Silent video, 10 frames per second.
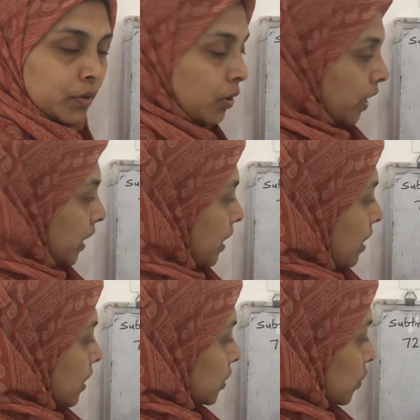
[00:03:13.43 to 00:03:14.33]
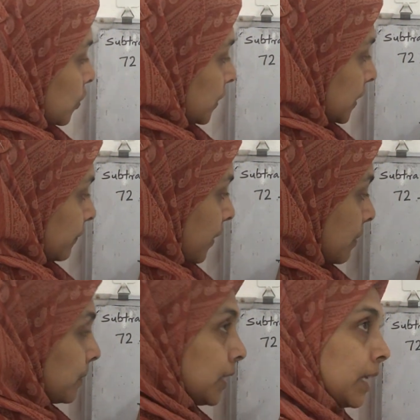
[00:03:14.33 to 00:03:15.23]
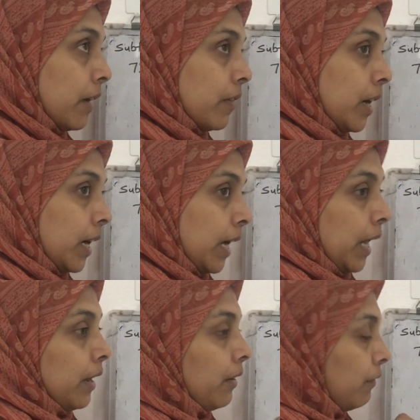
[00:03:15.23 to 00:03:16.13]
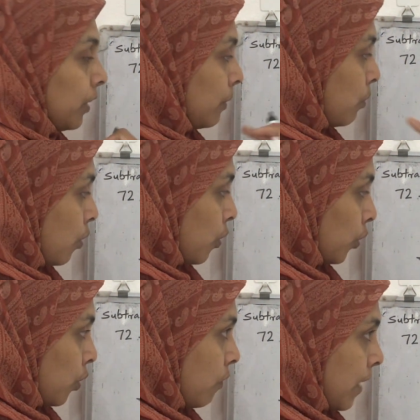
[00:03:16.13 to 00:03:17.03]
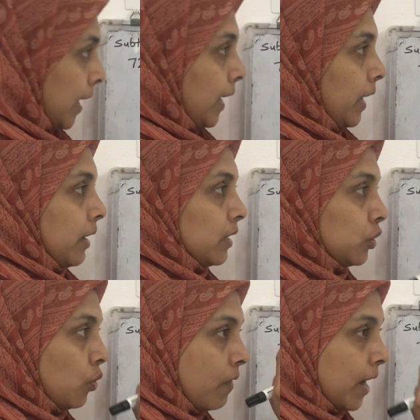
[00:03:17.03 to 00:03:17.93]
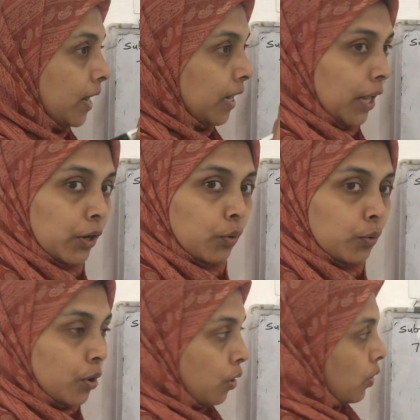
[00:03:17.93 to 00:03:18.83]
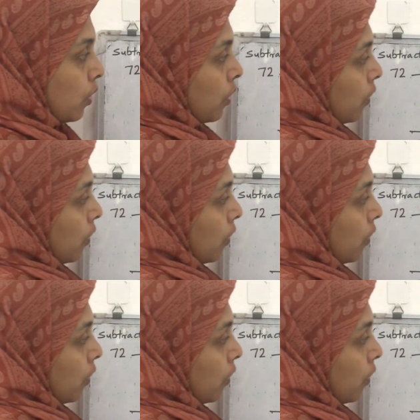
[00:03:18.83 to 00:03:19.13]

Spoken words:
Okay, so from 7 10 we borrow 1 10. So 1 10, you know,